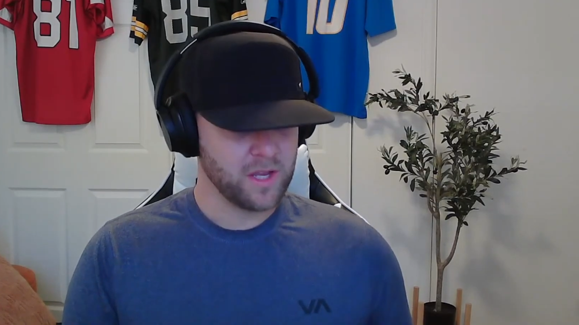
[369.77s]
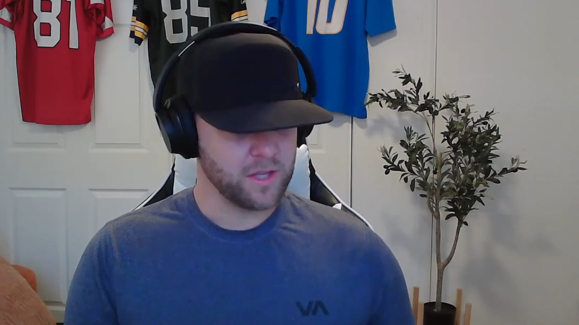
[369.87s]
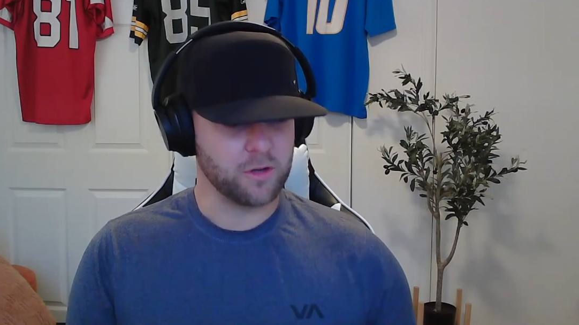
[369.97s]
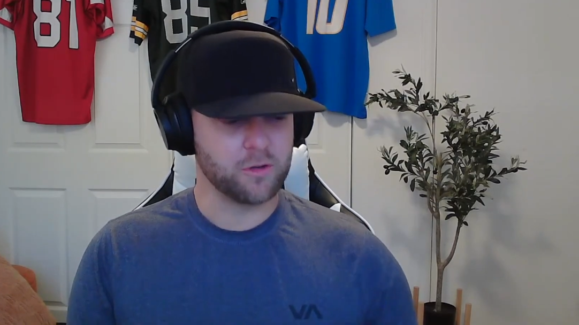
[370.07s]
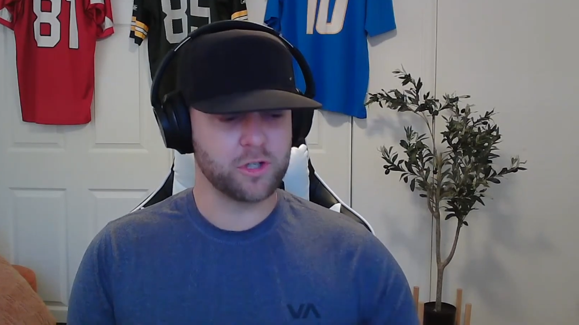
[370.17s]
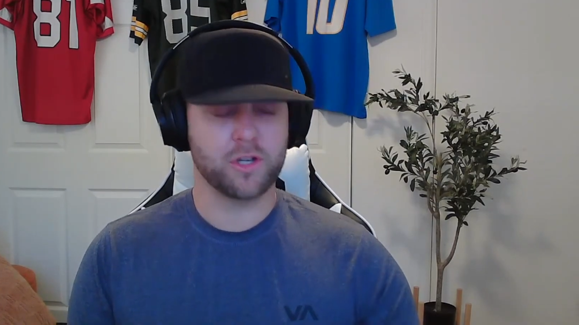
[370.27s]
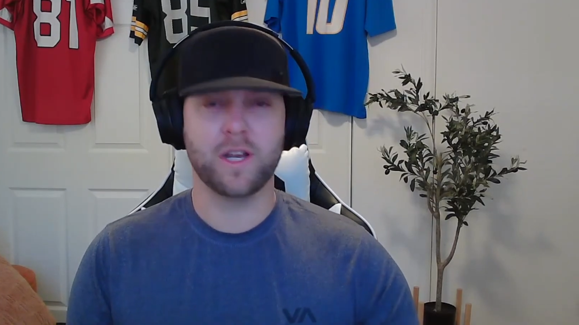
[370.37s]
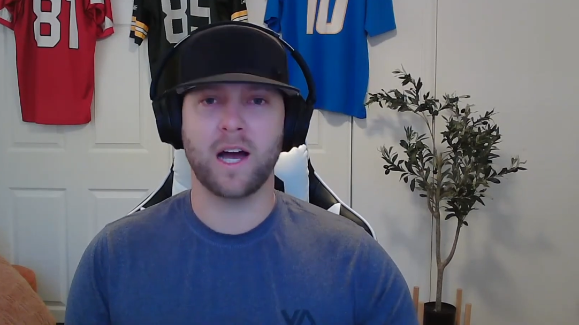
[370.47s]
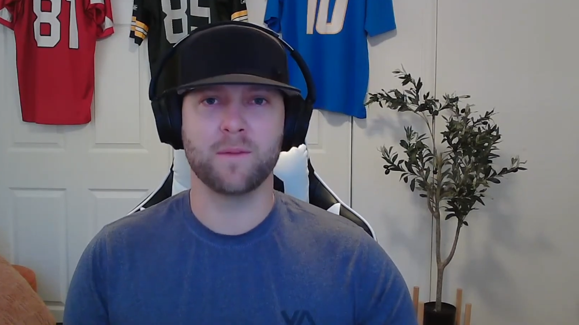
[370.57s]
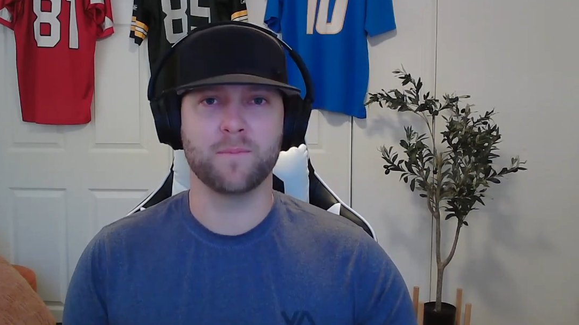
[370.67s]
that you should
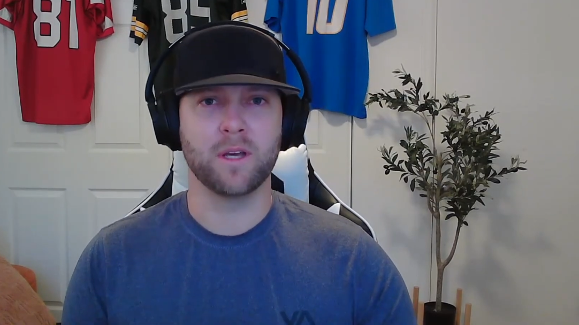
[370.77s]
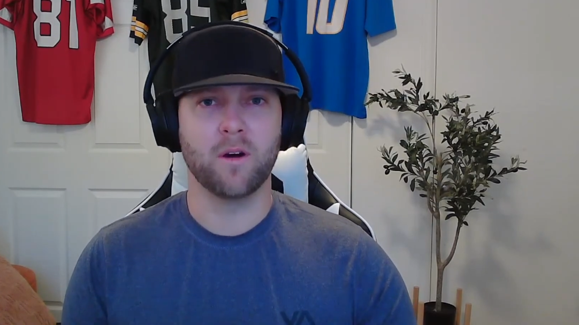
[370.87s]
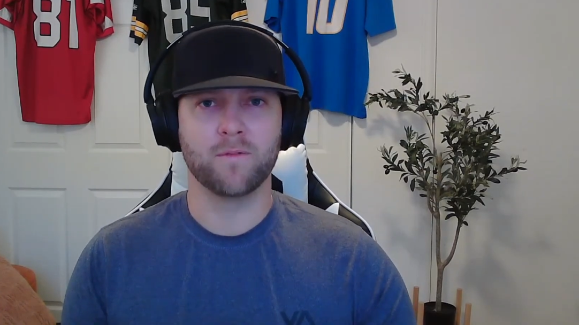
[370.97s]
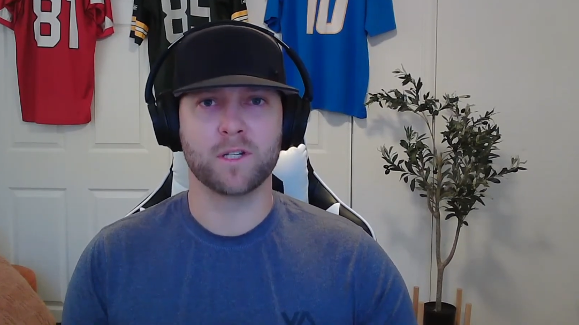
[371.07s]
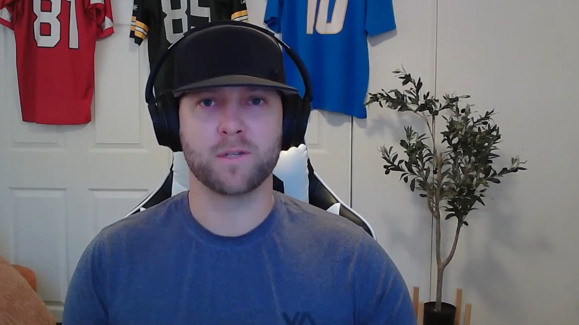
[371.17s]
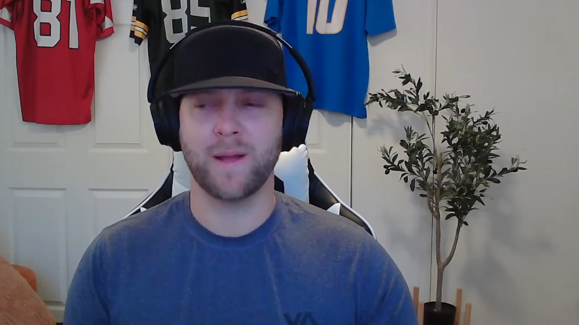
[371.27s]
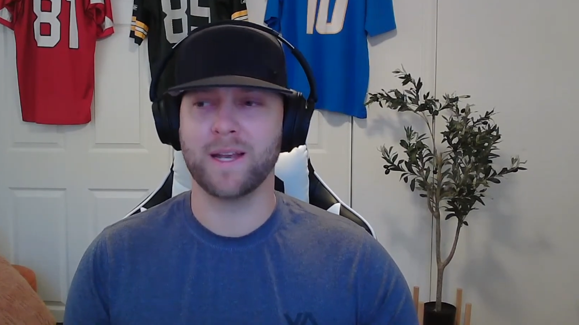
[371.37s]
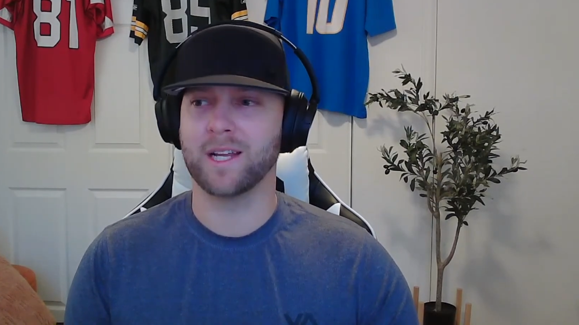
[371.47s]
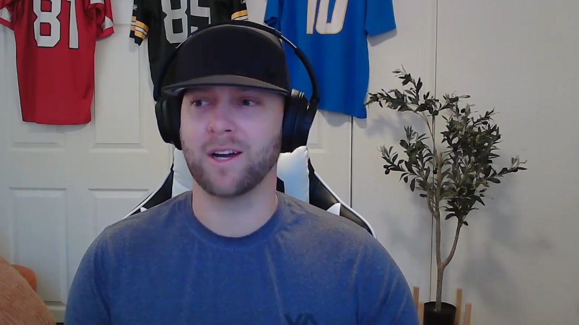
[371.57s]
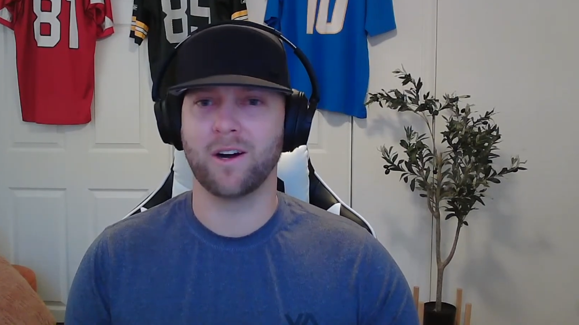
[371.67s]
not be
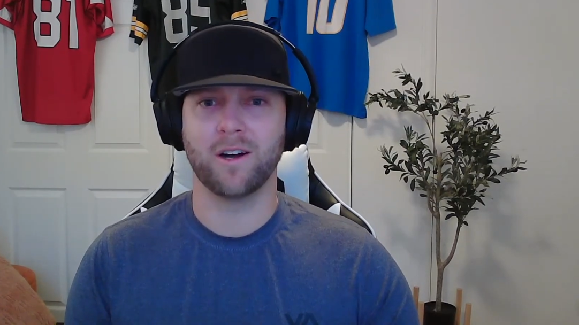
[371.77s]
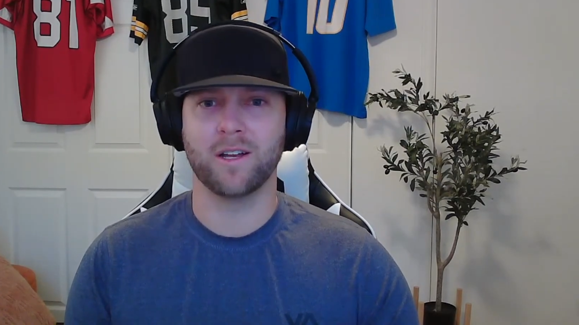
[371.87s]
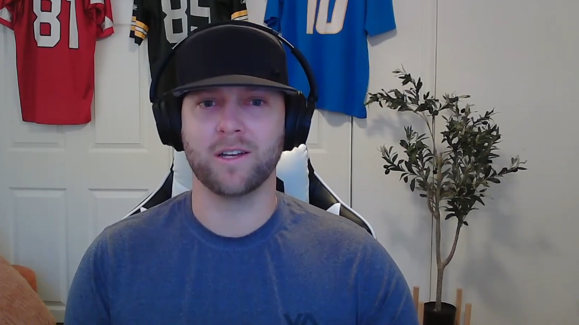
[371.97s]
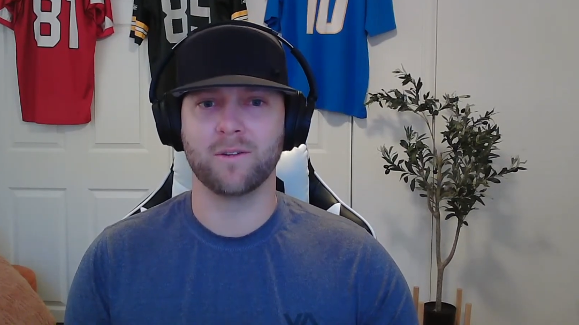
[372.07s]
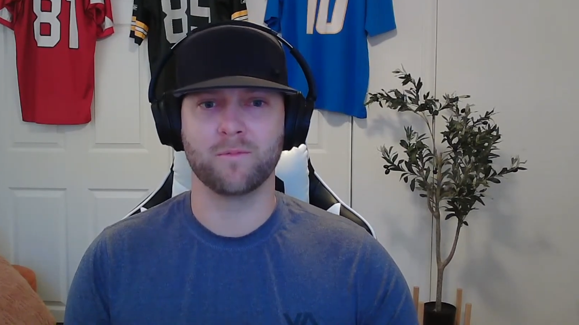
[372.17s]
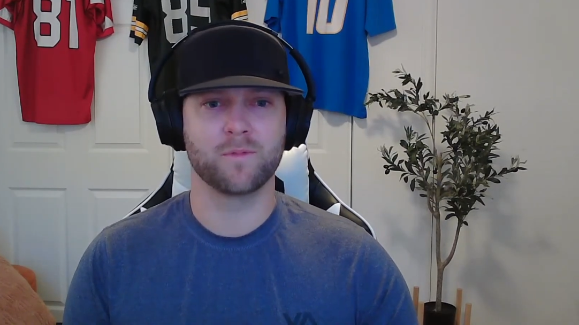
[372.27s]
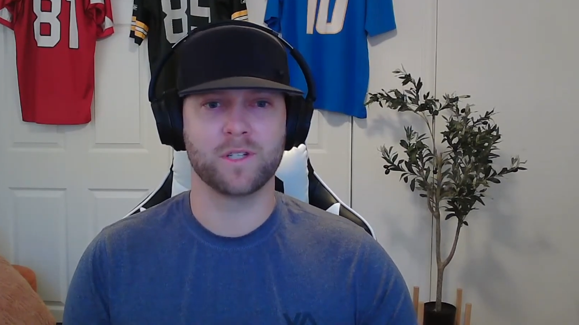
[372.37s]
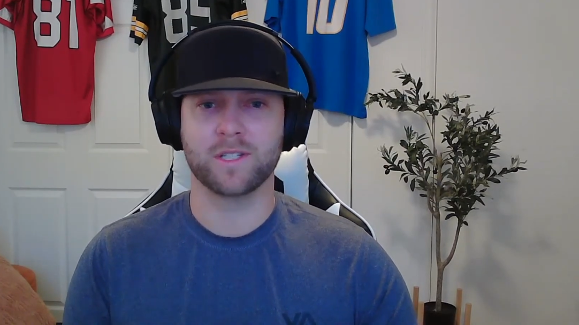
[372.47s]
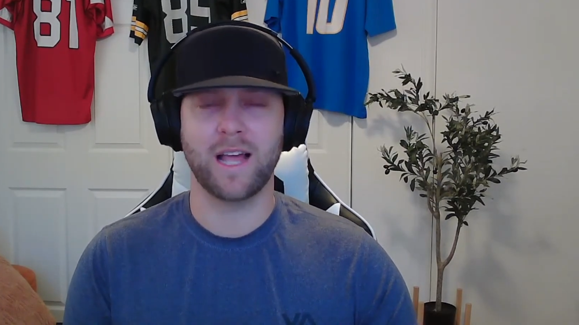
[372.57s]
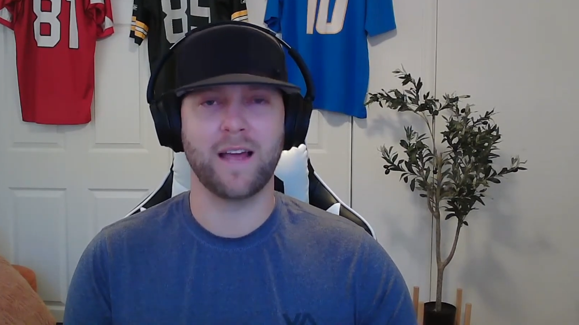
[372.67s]
overspending on
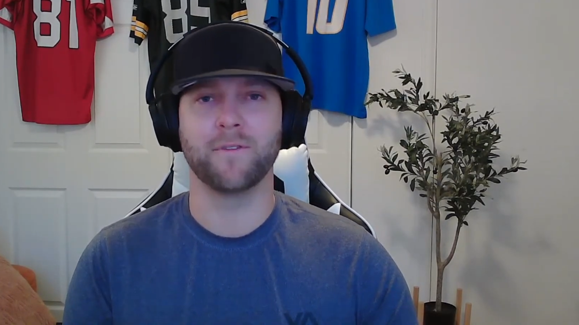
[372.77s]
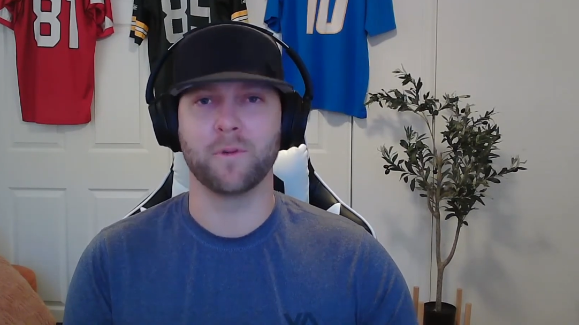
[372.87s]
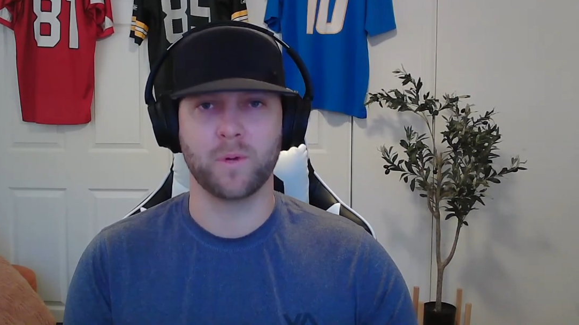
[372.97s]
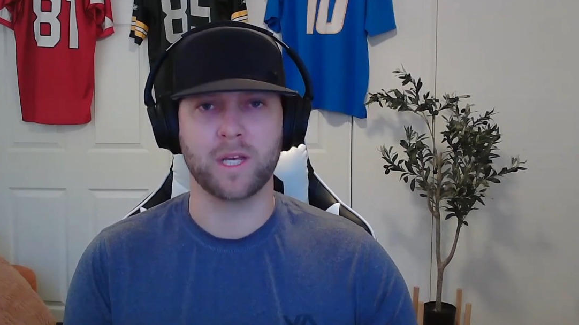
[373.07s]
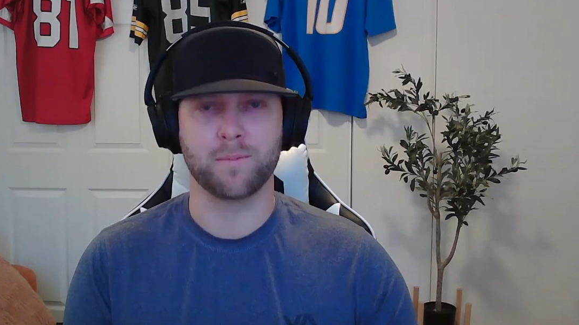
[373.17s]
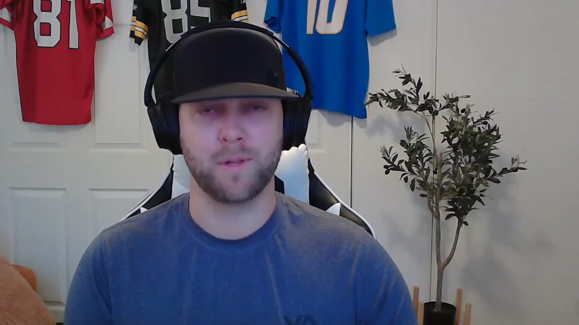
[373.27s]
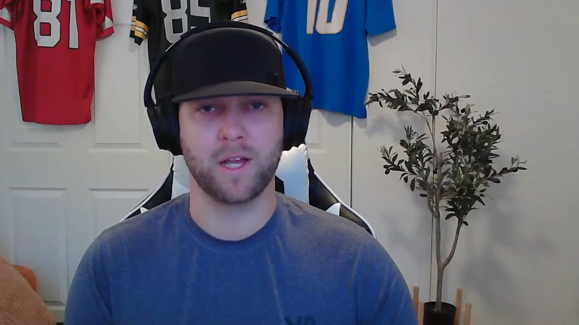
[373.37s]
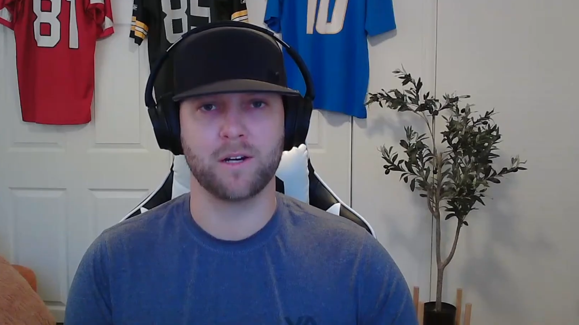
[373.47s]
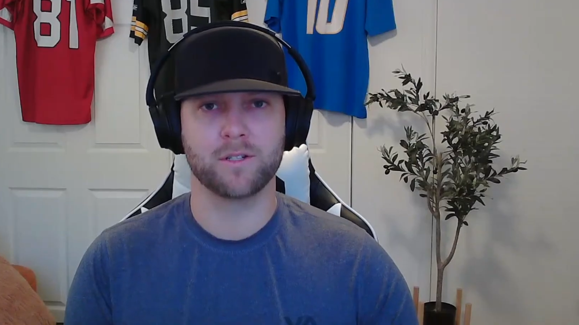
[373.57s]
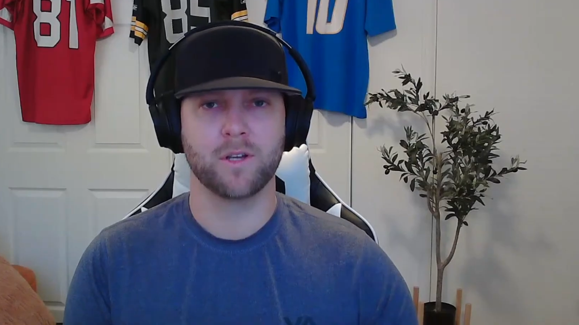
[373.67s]
just every week
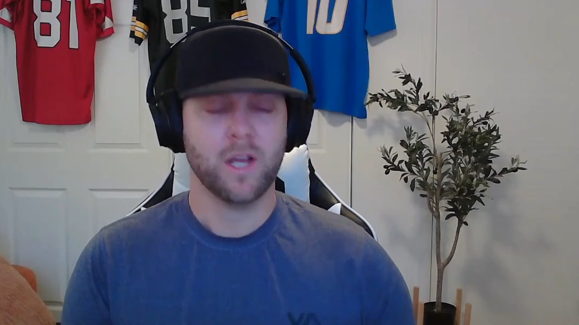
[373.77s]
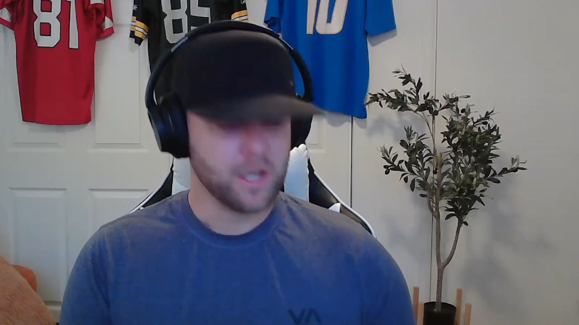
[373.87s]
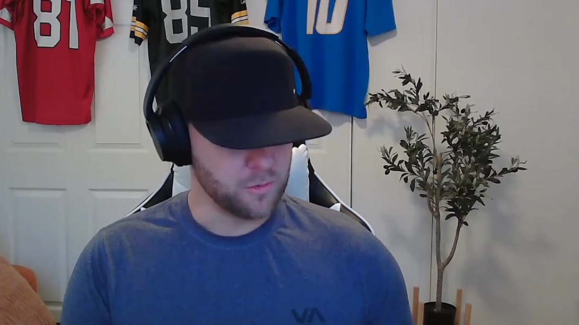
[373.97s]
players.